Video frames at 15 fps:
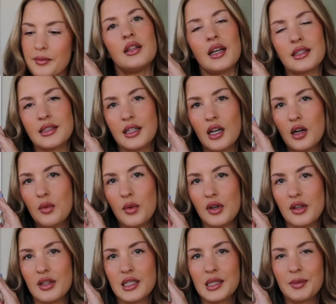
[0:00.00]
Next I got one
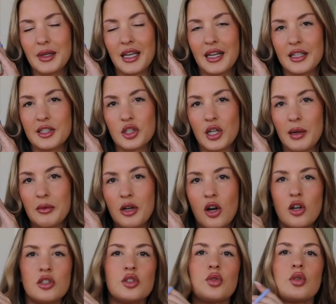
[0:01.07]
of the spaghetti strap
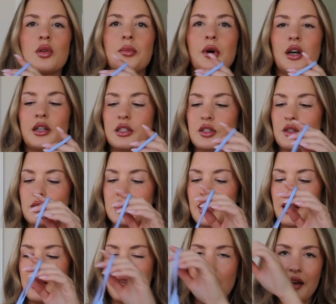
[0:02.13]
contour bodysuits
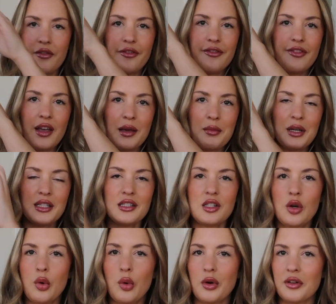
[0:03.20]
in that famous
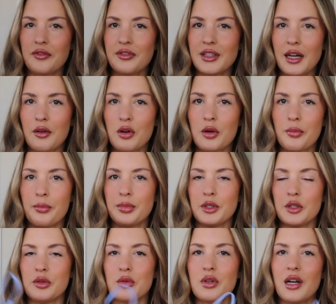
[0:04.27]
cornflower
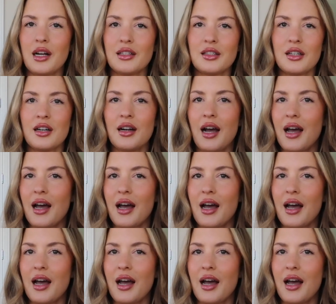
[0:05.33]
blue color.